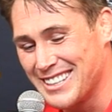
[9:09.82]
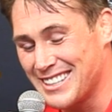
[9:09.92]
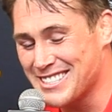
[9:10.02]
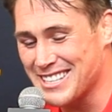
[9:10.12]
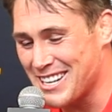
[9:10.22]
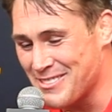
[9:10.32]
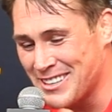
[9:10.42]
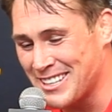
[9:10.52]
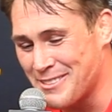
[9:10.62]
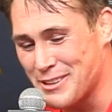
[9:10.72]
Israel,
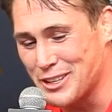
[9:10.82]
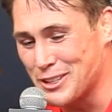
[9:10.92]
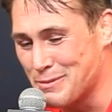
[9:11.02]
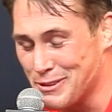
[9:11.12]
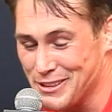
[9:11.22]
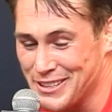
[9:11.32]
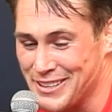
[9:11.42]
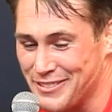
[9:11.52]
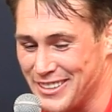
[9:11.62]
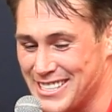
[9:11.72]
me and him are good, but we're going
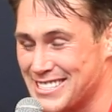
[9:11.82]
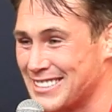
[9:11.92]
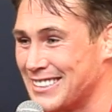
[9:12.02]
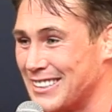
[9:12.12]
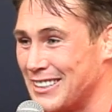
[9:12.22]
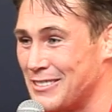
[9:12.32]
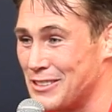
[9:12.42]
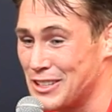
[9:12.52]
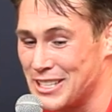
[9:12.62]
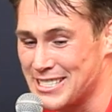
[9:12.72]
to fight, and
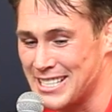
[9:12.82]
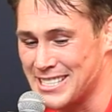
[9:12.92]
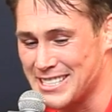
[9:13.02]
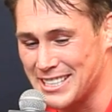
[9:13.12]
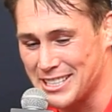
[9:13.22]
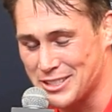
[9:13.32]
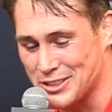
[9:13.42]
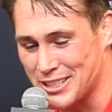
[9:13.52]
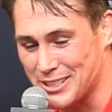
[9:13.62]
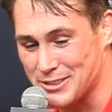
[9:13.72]
we're going to try and take each
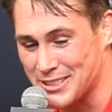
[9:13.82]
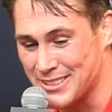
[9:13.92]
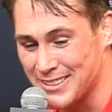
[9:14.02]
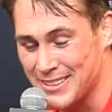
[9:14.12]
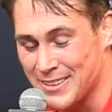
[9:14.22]
other out, and